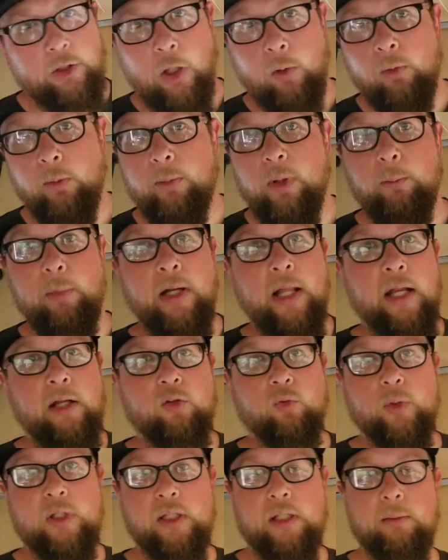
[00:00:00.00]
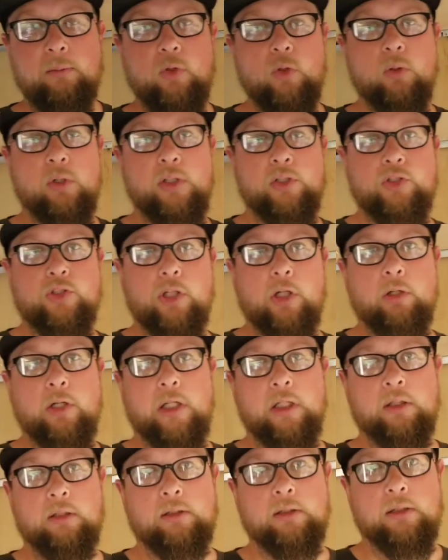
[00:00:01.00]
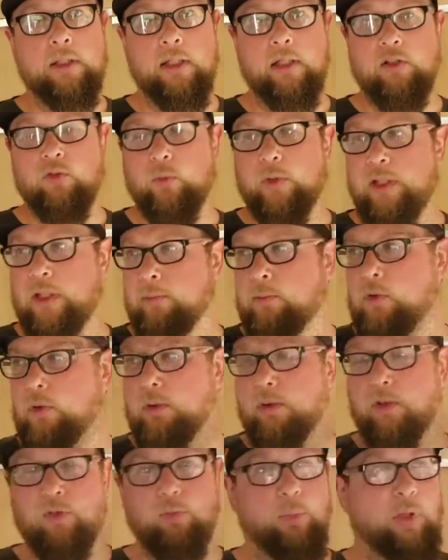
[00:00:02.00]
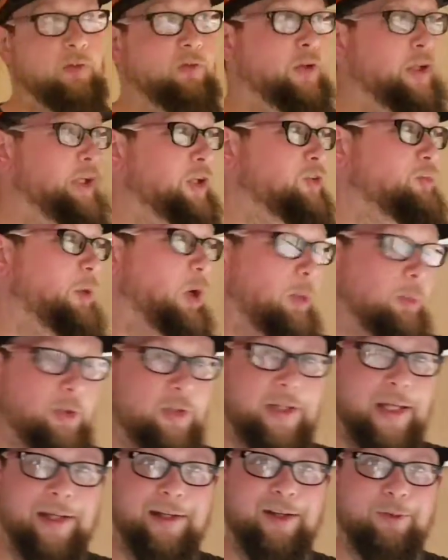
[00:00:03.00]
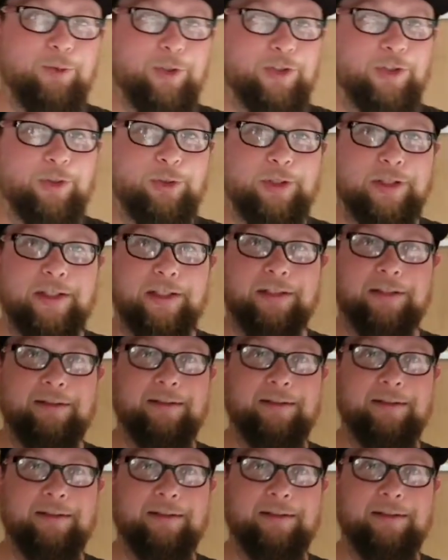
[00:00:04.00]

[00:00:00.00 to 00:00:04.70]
y'all remember that as we keep doing this journey and as we keep doing this vintage mobile thing that we're doing here.